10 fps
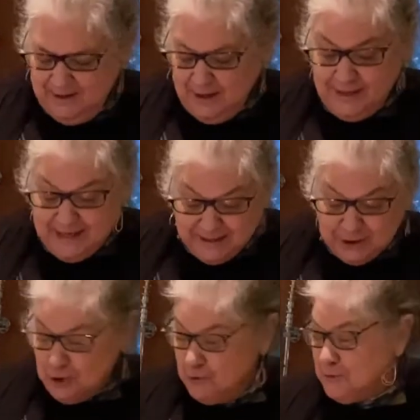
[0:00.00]
These are
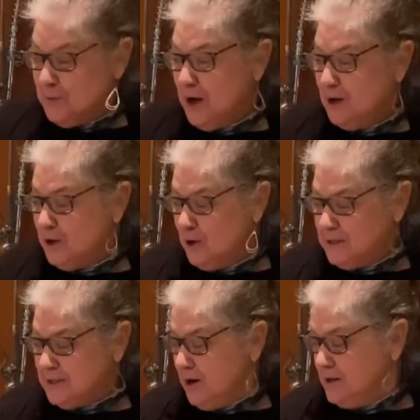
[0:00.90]
so small, though,
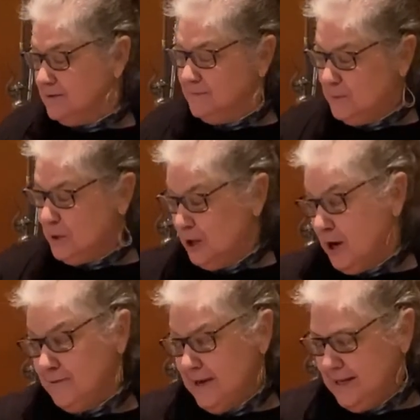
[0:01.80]
it's hard to put a
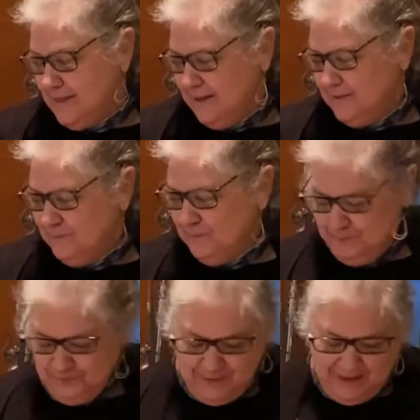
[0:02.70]
lot of anything.
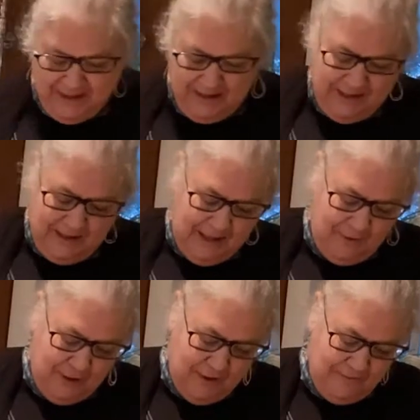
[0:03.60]
There
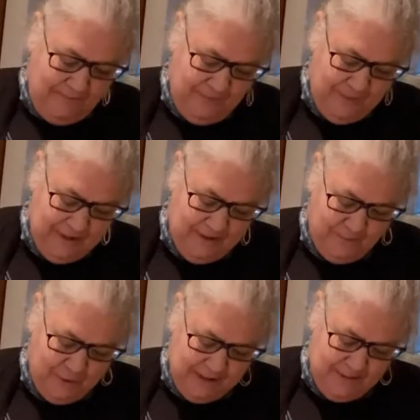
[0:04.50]
we go.
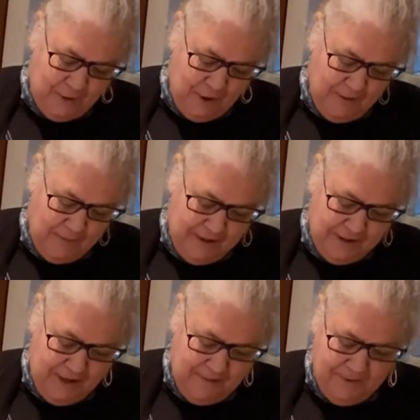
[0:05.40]
Put some parm on
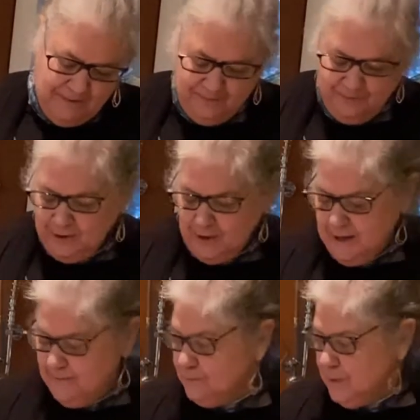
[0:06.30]
top.
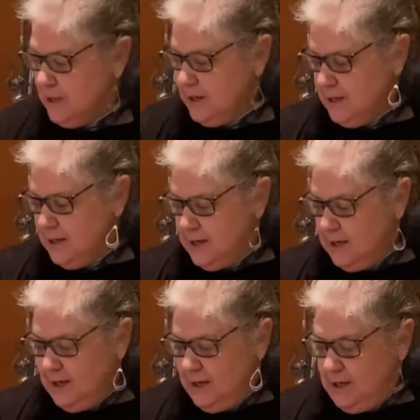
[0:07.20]
Okay.
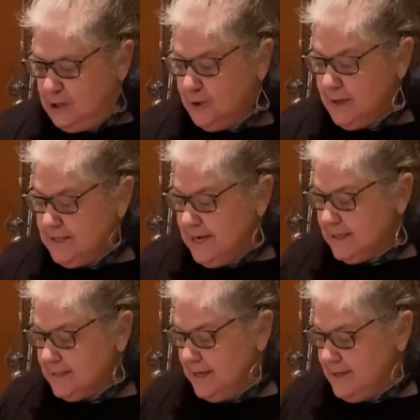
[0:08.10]
So then
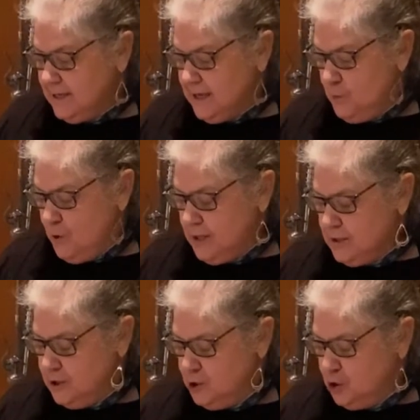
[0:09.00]
next, I think I
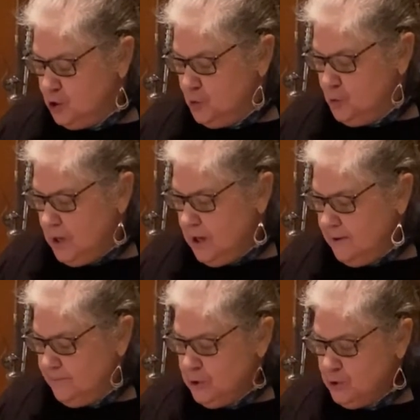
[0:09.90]
wanted to do,
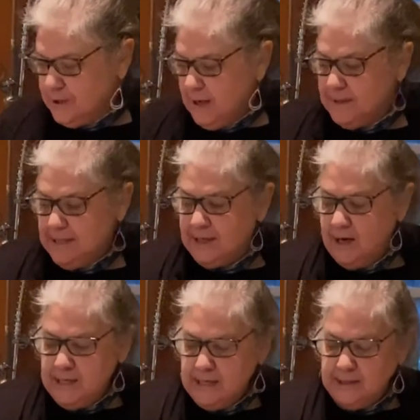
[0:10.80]
use up these
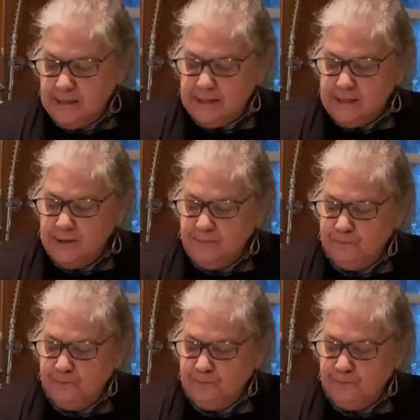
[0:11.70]
onions.